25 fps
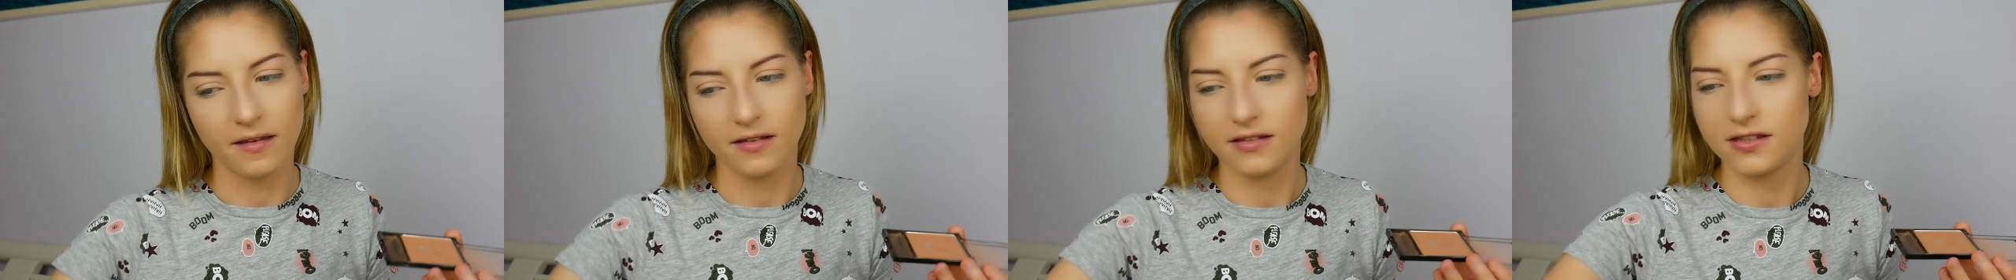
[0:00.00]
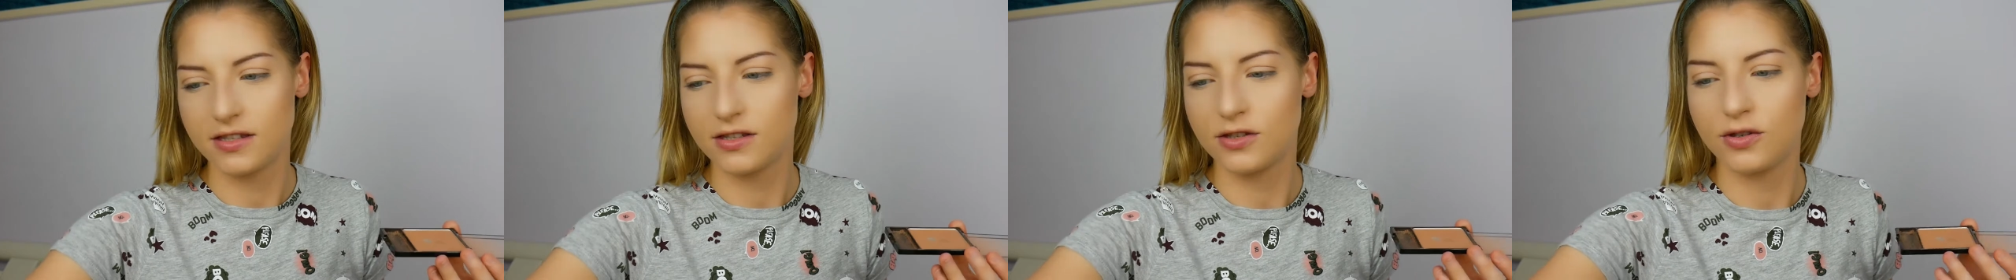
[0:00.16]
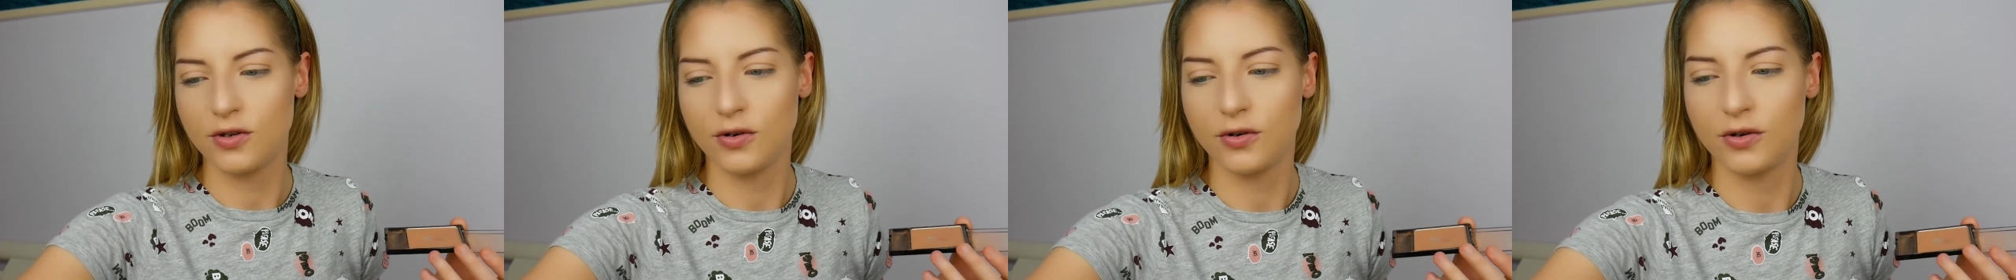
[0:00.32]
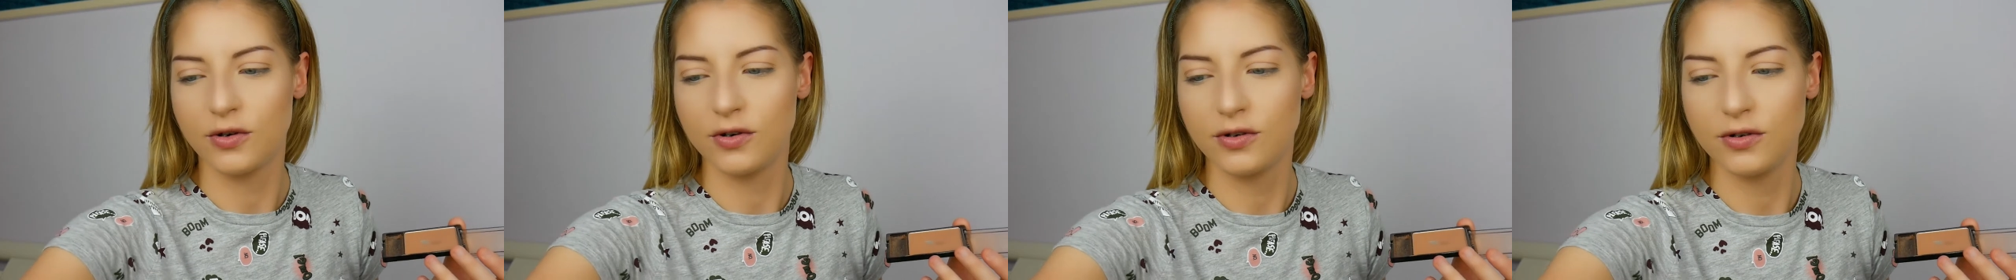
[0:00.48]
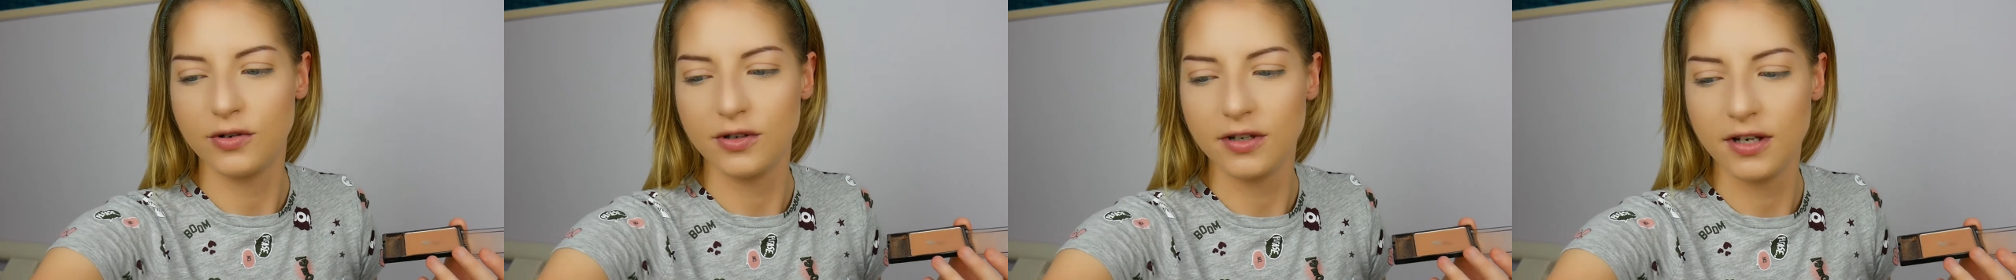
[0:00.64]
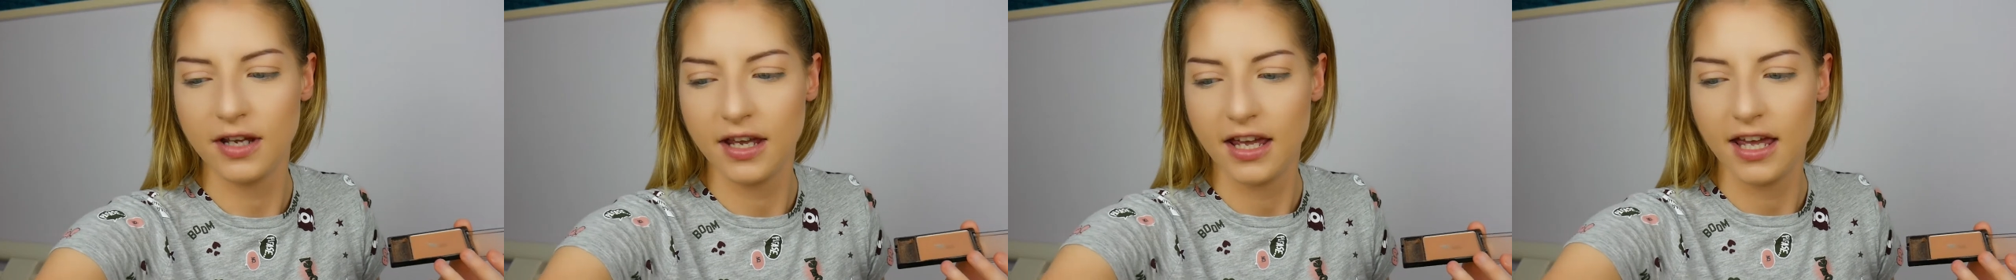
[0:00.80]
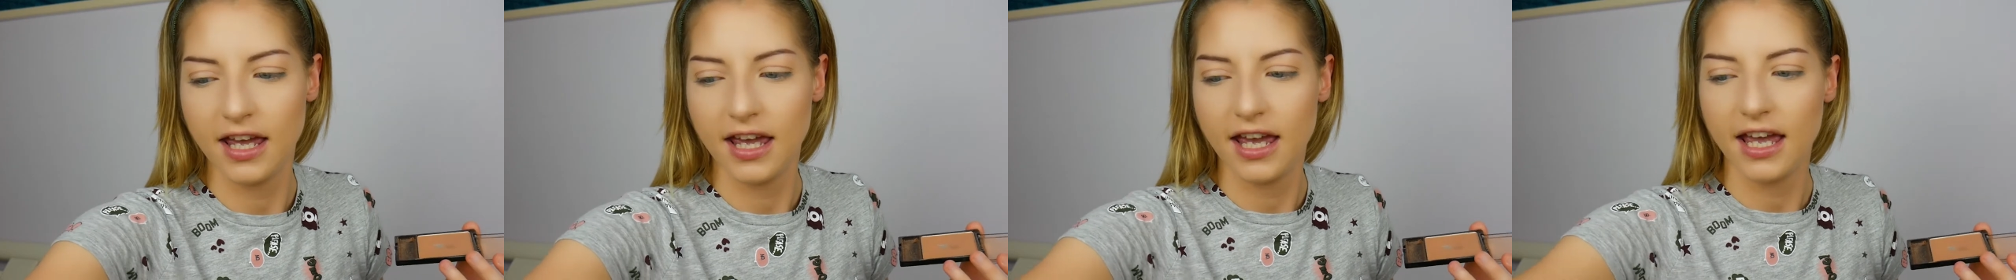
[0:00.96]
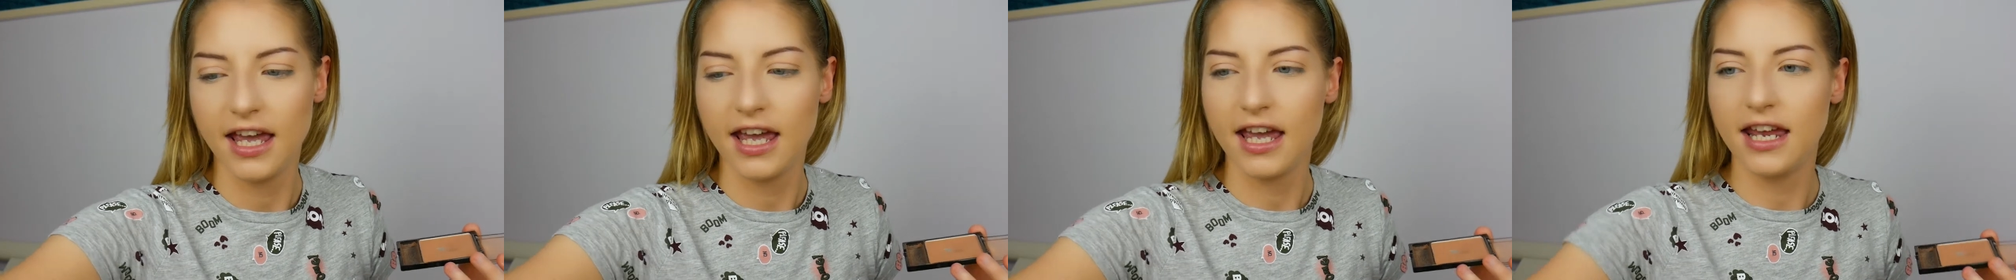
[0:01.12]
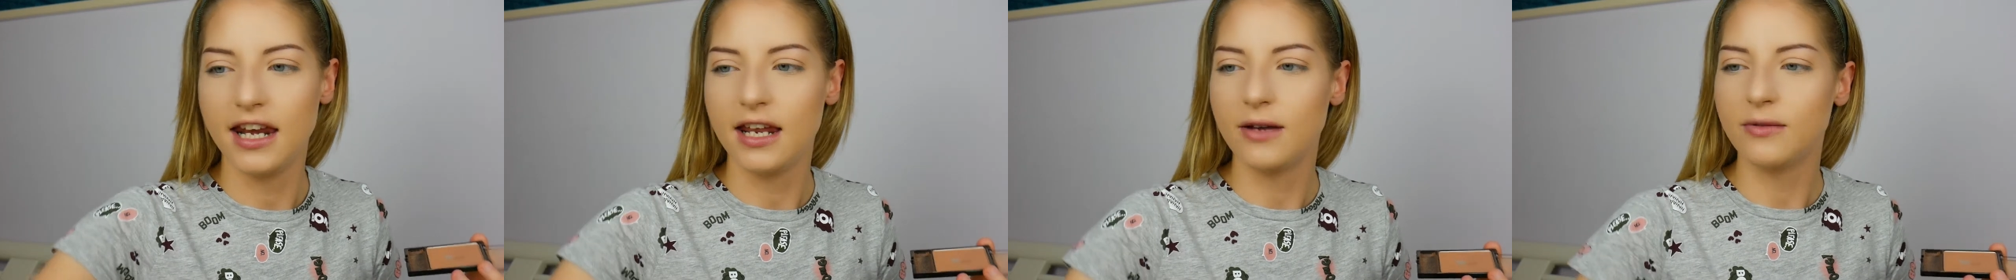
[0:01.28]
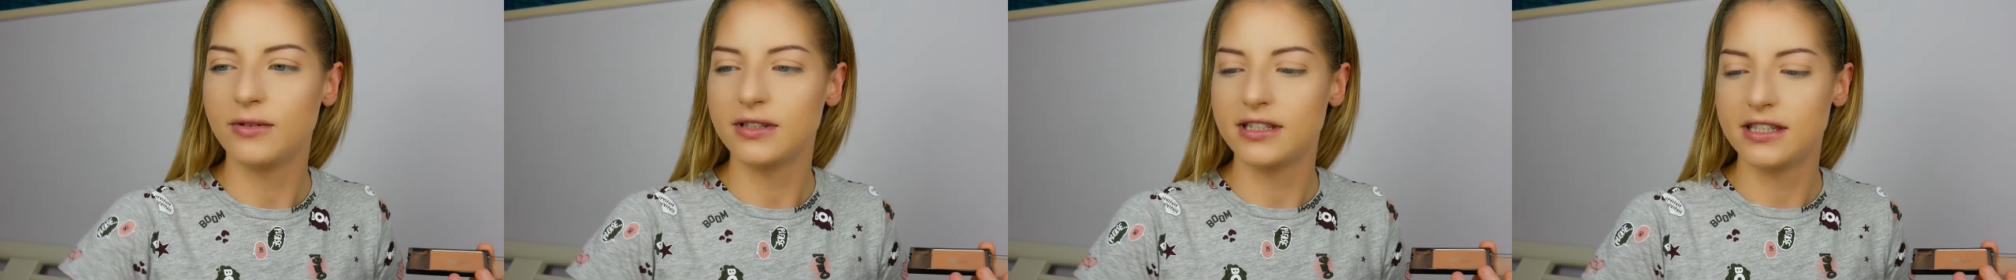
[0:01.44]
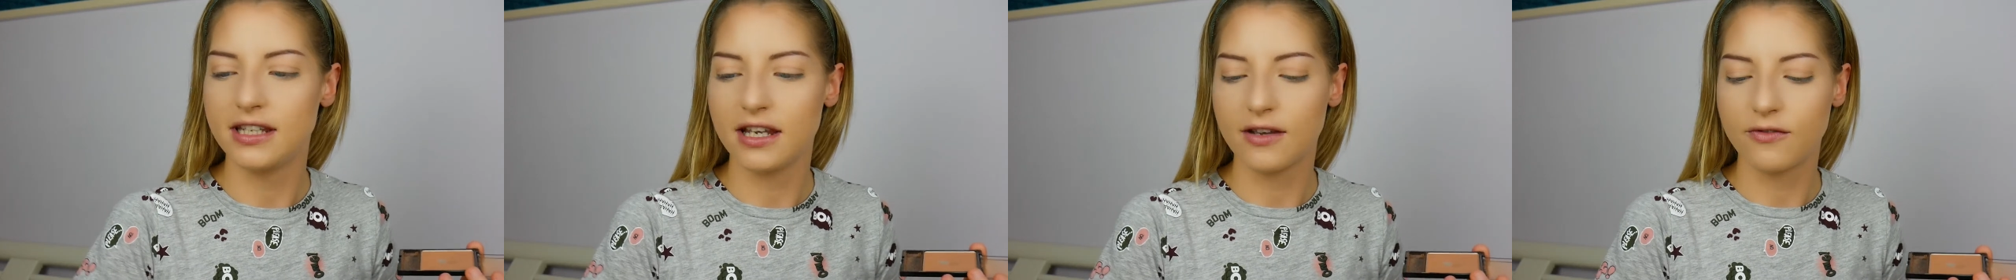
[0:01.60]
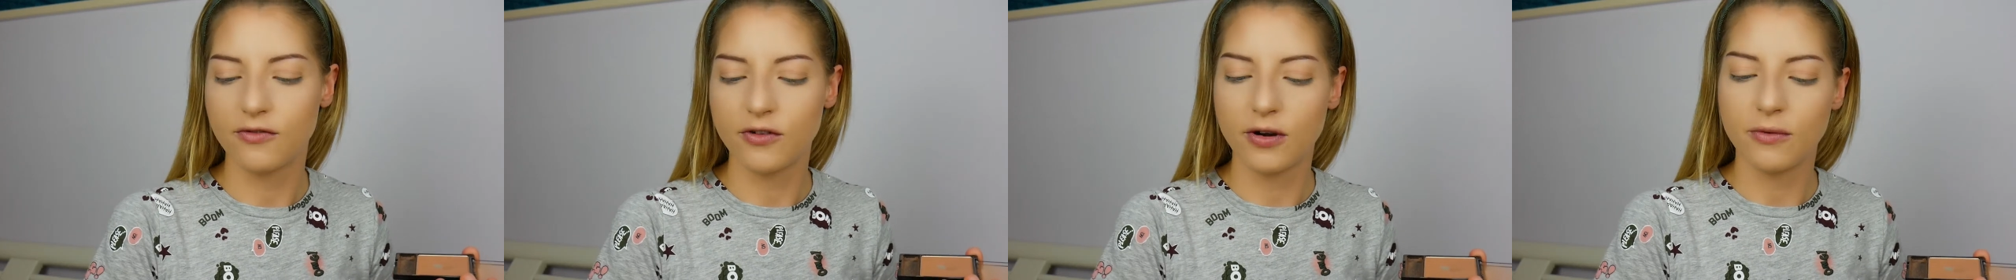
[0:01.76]
So good. And I will
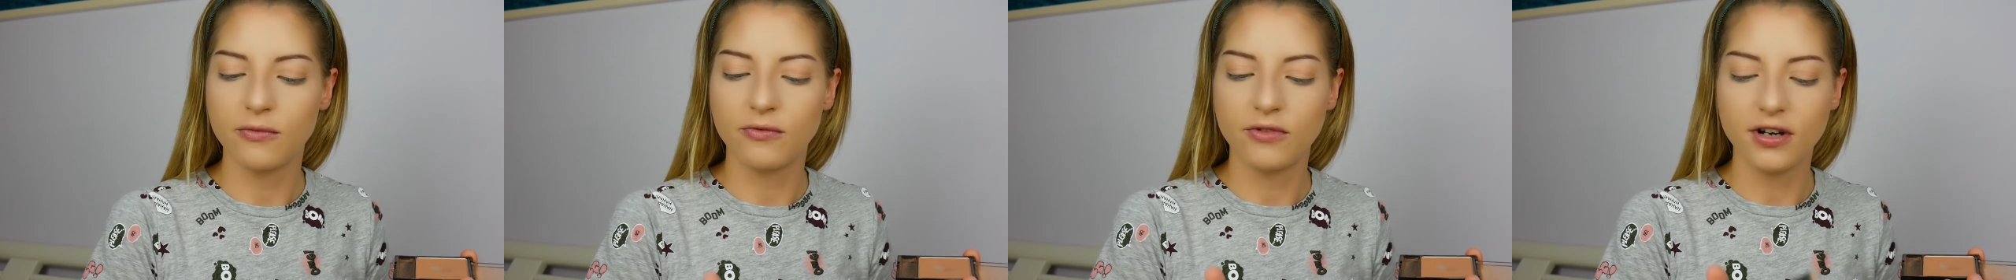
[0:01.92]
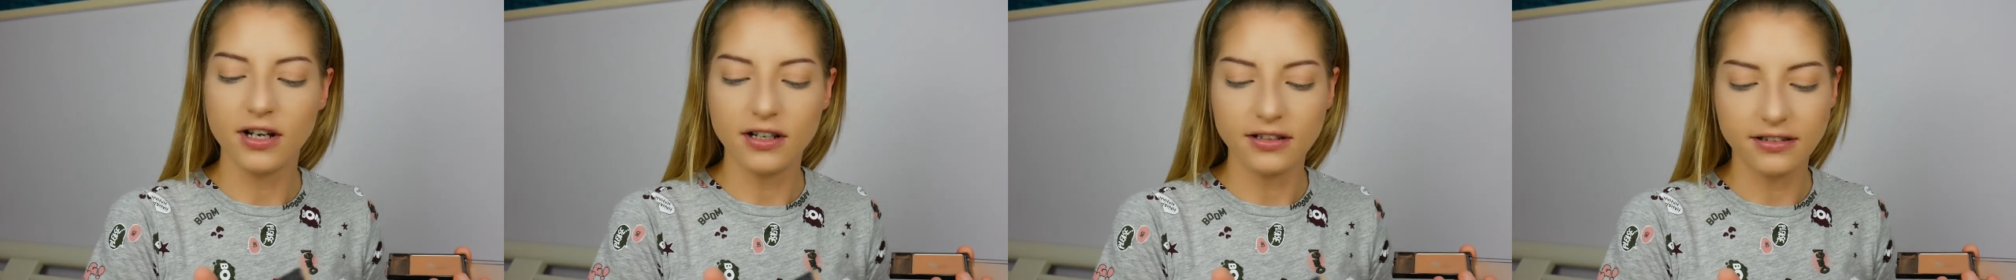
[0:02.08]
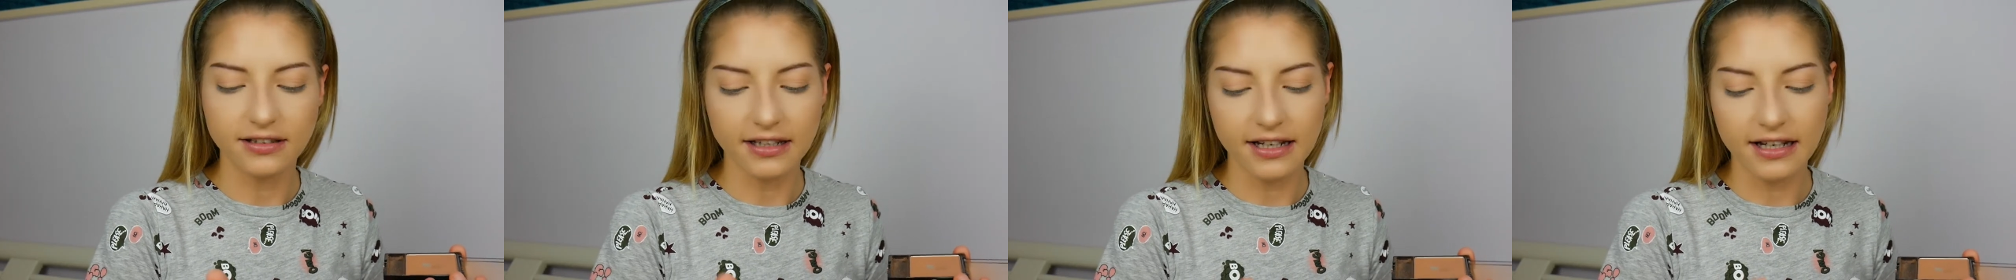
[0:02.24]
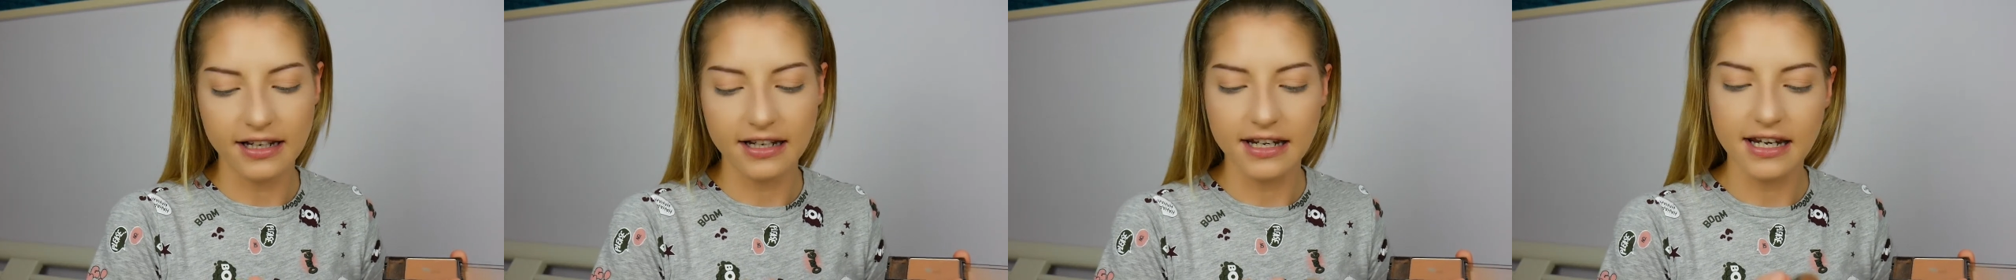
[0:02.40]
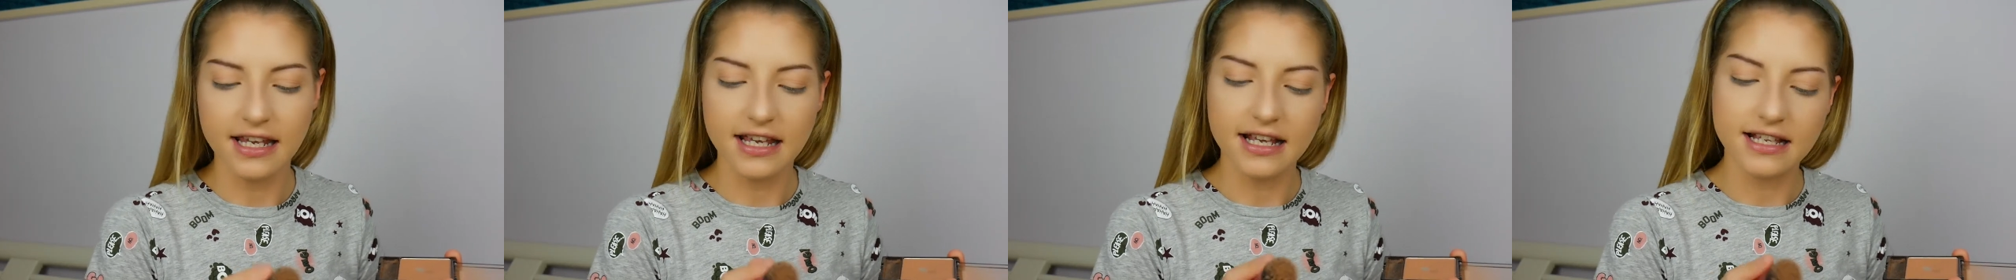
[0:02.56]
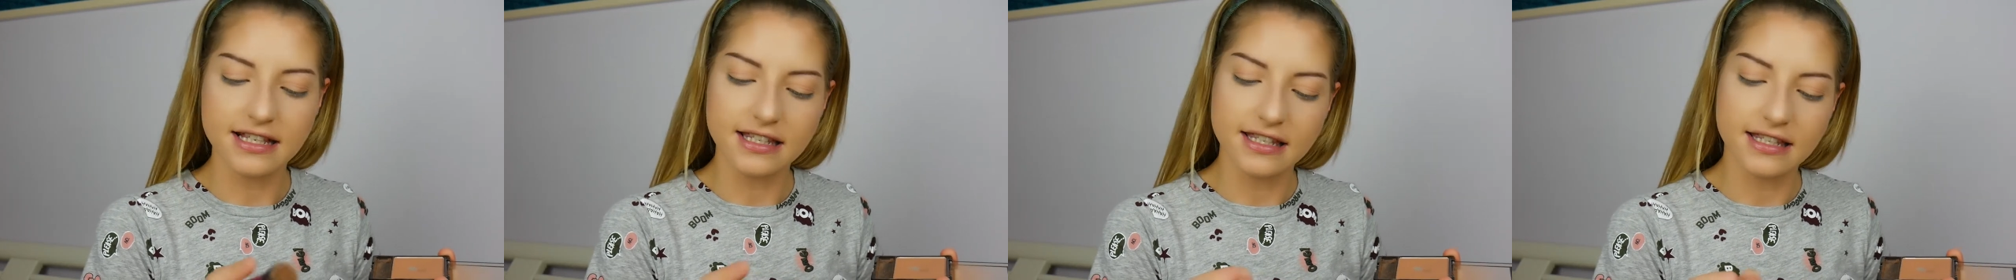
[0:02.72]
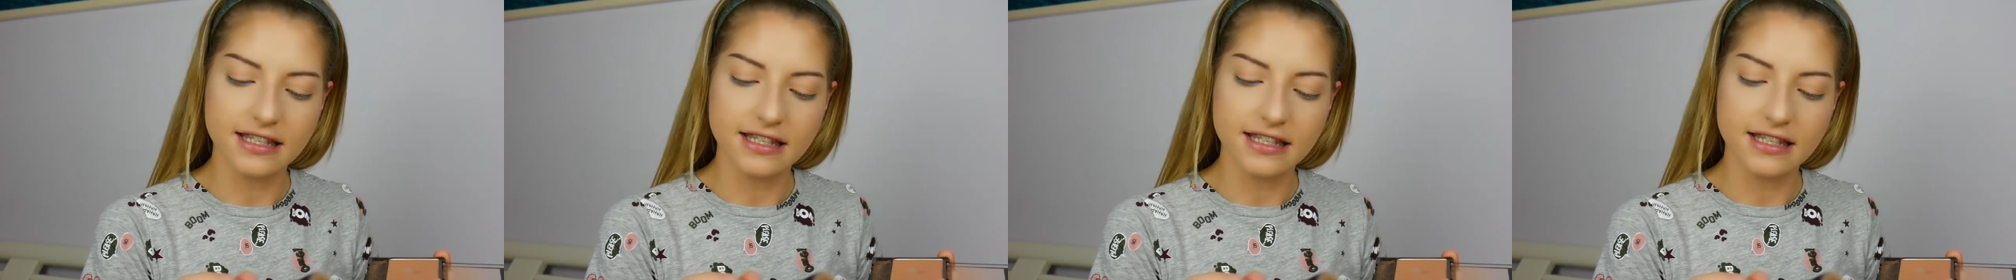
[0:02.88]
take from Real Techniques,